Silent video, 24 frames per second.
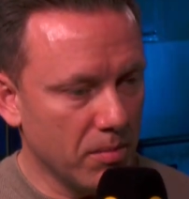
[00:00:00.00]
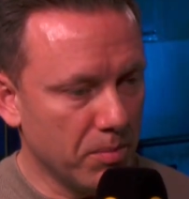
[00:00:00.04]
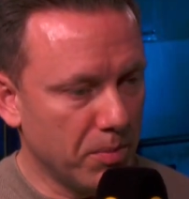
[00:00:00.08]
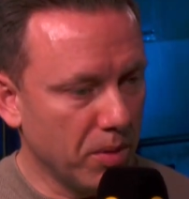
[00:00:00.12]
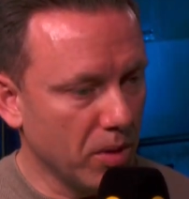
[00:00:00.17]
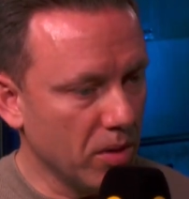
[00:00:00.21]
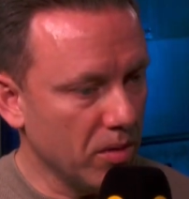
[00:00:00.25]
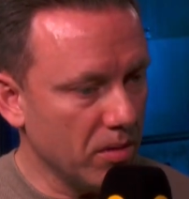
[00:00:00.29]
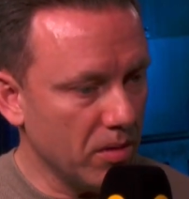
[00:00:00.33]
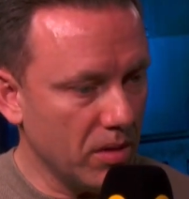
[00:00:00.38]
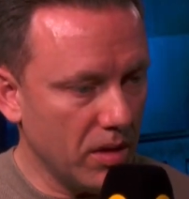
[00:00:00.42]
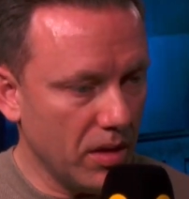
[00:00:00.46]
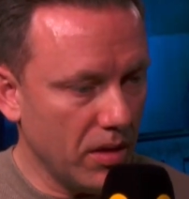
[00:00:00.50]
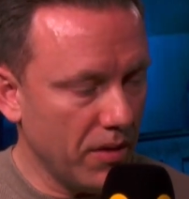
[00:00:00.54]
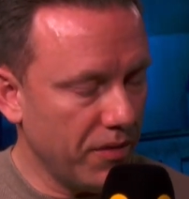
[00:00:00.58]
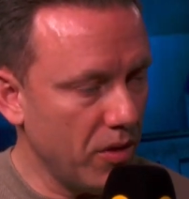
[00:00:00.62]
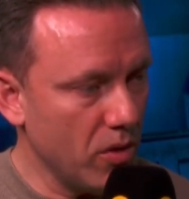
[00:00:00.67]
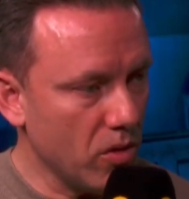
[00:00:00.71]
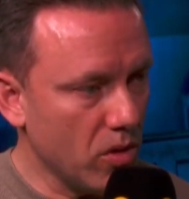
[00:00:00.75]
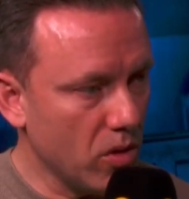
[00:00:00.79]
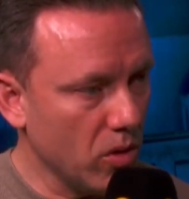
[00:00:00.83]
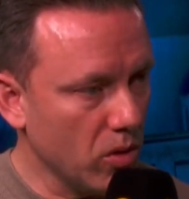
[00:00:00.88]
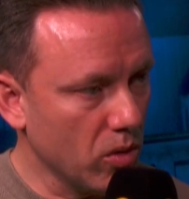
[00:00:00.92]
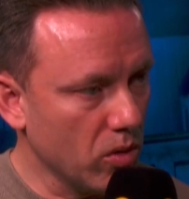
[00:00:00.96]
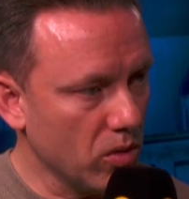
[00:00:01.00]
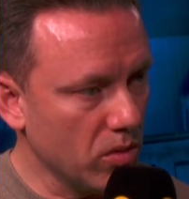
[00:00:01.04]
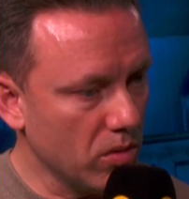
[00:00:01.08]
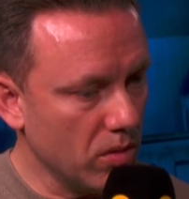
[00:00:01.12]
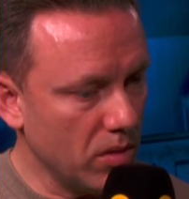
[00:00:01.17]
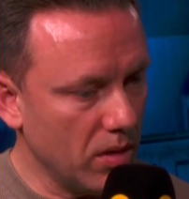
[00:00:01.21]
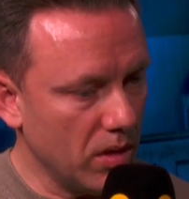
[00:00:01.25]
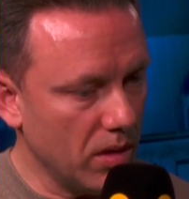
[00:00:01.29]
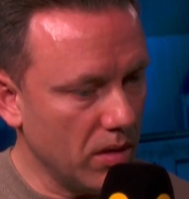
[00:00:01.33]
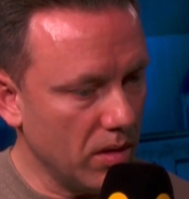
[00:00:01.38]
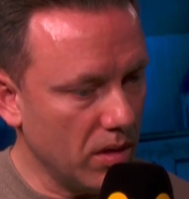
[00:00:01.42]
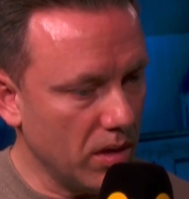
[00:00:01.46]
But if you
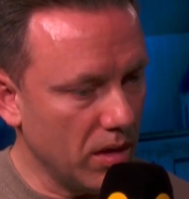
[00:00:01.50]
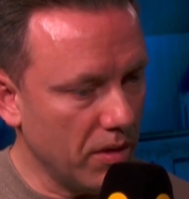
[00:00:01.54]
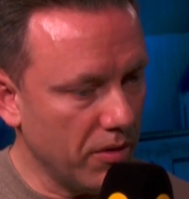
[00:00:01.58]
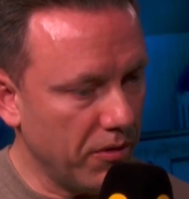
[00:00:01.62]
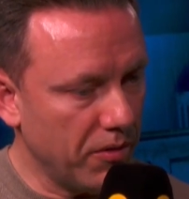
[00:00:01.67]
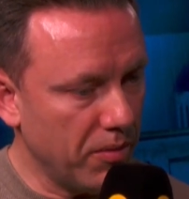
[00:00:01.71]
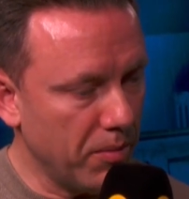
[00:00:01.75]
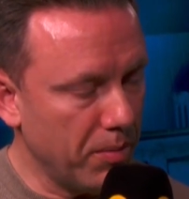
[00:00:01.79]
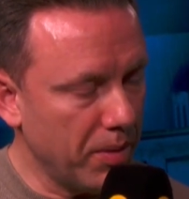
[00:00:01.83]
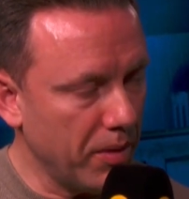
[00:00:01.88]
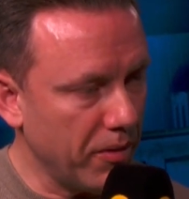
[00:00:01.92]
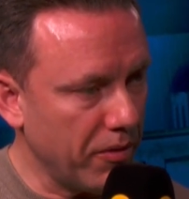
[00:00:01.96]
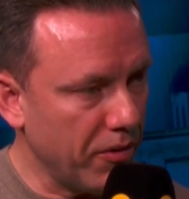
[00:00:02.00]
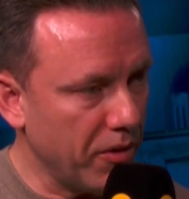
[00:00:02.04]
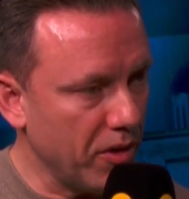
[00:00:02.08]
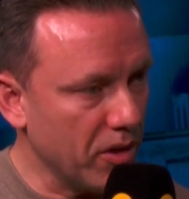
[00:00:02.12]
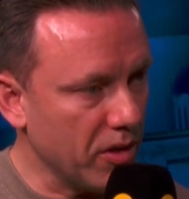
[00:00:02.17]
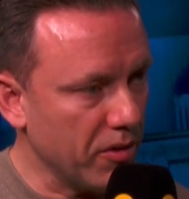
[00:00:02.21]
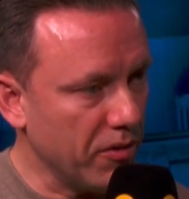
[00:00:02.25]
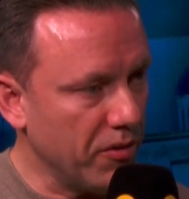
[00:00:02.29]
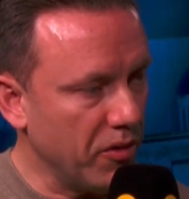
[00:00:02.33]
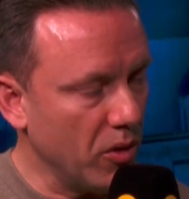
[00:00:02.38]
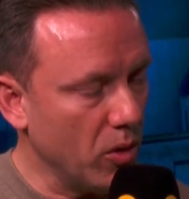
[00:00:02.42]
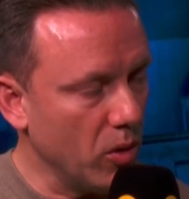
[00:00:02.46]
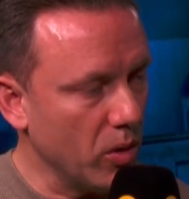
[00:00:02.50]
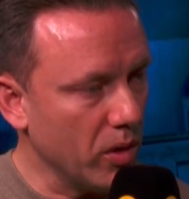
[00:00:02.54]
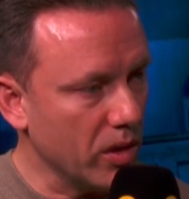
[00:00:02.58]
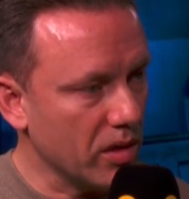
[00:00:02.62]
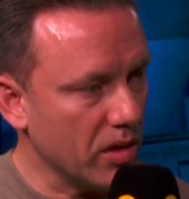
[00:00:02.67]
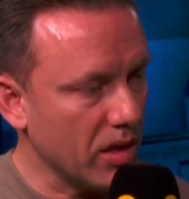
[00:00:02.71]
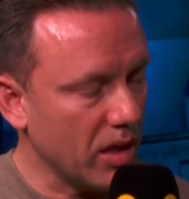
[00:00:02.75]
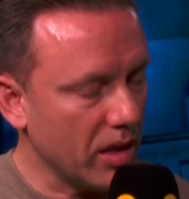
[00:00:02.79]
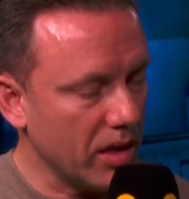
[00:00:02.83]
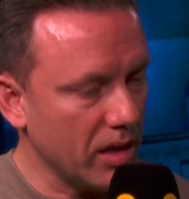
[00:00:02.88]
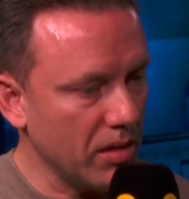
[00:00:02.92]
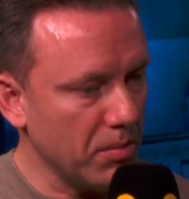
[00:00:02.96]
go a bit further
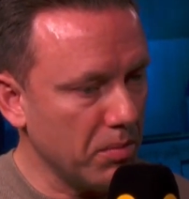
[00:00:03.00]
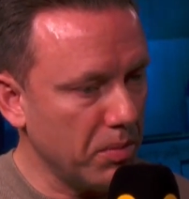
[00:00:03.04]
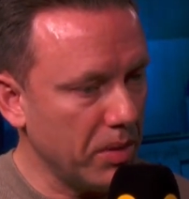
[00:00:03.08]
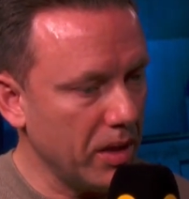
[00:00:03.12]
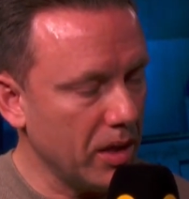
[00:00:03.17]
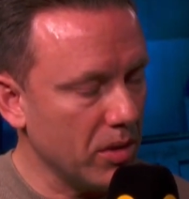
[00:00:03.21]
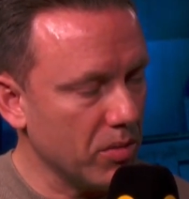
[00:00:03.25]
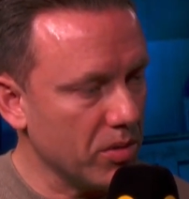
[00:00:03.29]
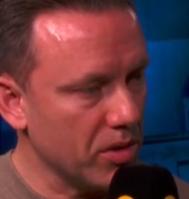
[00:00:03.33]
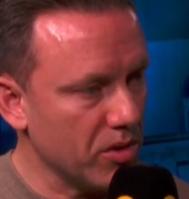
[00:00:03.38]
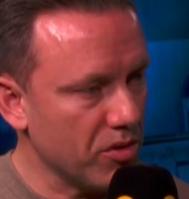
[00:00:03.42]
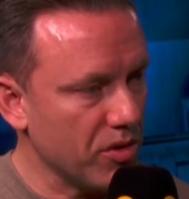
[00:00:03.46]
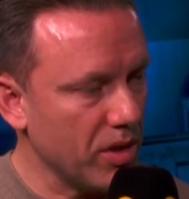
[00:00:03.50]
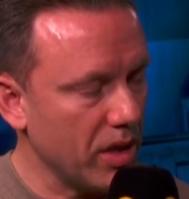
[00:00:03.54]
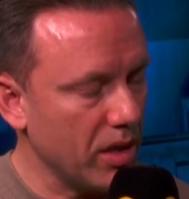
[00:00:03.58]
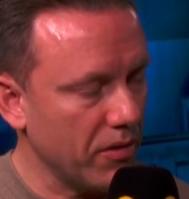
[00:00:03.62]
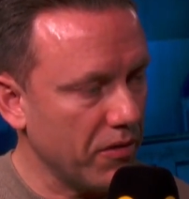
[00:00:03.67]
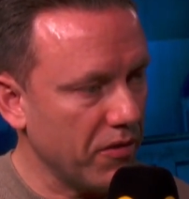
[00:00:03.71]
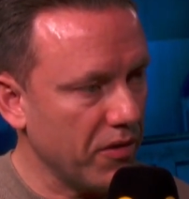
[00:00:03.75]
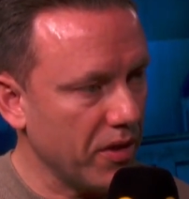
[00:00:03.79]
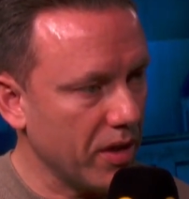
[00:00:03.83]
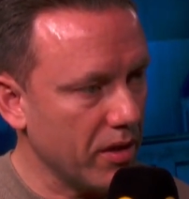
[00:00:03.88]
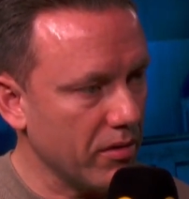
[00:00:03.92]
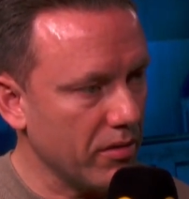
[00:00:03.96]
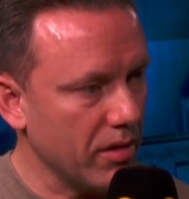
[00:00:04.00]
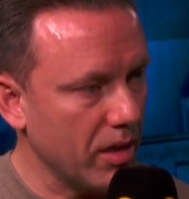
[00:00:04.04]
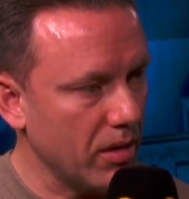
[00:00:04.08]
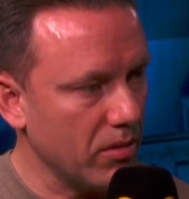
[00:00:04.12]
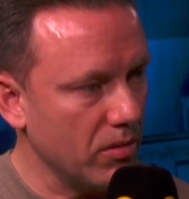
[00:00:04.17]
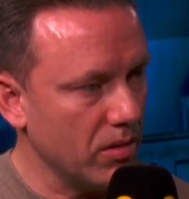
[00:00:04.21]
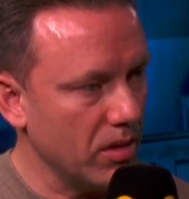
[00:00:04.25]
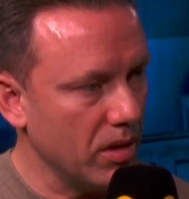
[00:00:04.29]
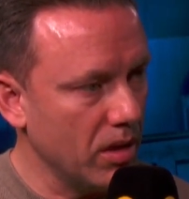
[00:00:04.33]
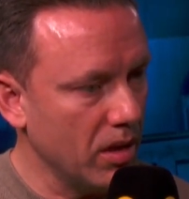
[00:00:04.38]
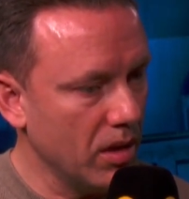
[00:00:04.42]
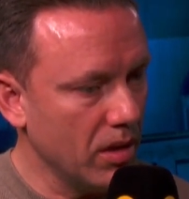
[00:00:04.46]
forward, I think Peter was trying to figure
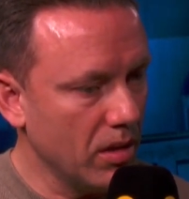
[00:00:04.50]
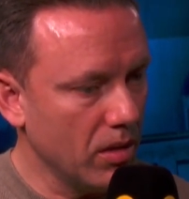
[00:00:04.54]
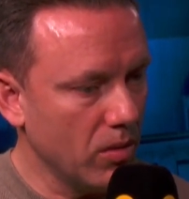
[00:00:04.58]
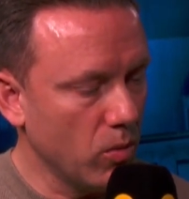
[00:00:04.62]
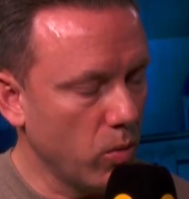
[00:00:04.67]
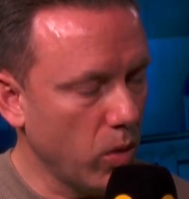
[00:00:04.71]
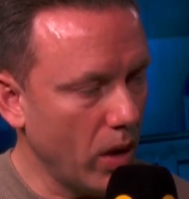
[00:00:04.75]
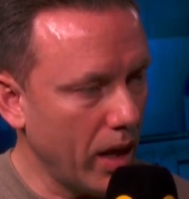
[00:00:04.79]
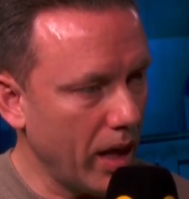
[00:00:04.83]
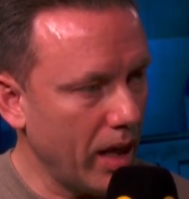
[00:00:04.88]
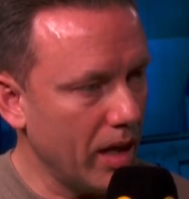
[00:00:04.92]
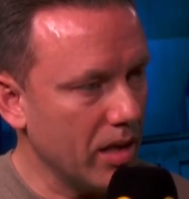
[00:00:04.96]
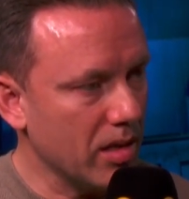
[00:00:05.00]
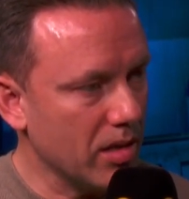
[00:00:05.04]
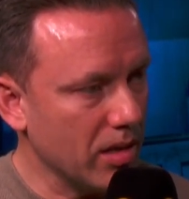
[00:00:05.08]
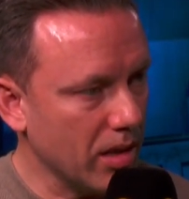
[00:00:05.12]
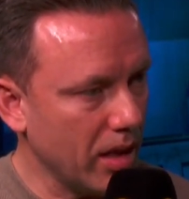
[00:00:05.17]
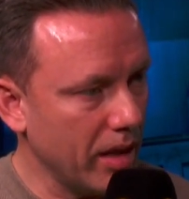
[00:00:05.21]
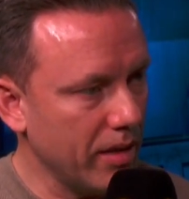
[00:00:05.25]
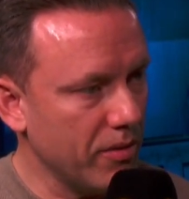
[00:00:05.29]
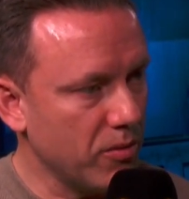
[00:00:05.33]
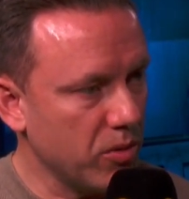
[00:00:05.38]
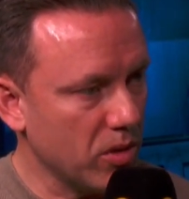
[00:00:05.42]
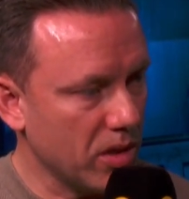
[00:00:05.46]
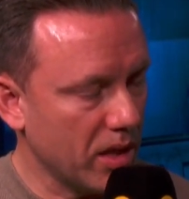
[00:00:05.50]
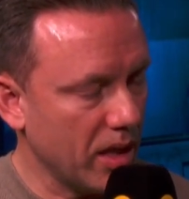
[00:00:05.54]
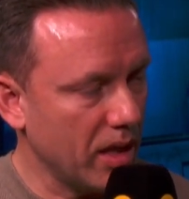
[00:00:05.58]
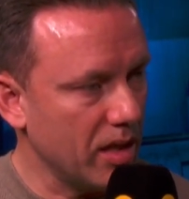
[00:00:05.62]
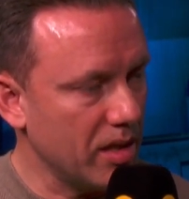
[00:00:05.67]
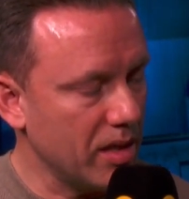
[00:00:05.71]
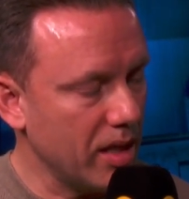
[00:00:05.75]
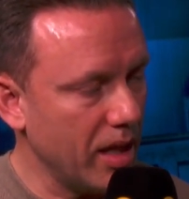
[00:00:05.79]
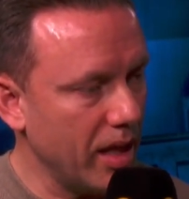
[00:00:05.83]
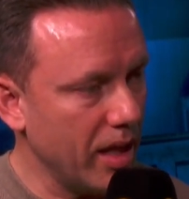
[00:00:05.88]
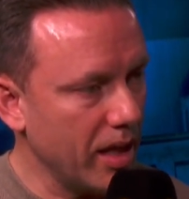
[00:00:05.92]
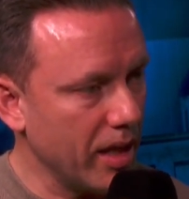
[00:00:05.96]
out where his life was going to
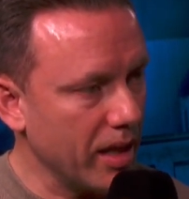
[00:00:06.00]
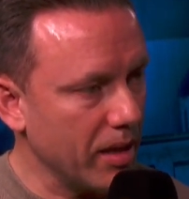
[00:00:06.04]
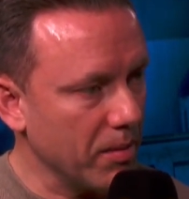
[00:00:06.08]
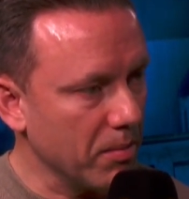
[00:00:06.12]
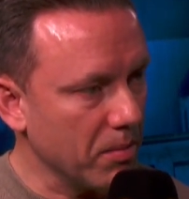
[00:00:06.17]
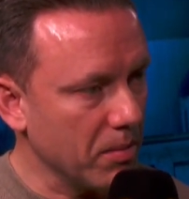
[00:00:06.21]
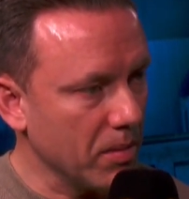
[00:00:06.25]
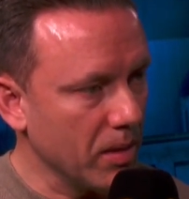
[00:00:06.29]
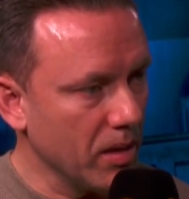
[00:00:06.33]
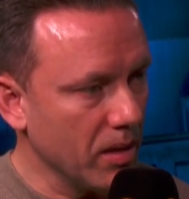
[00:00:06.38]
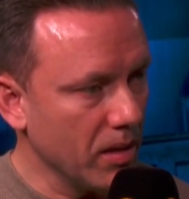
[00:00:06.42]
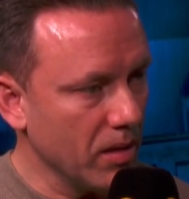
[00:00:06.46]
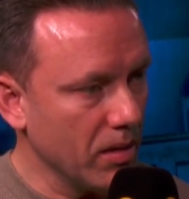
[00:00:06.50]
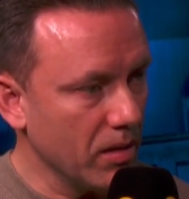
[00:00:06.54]
take him.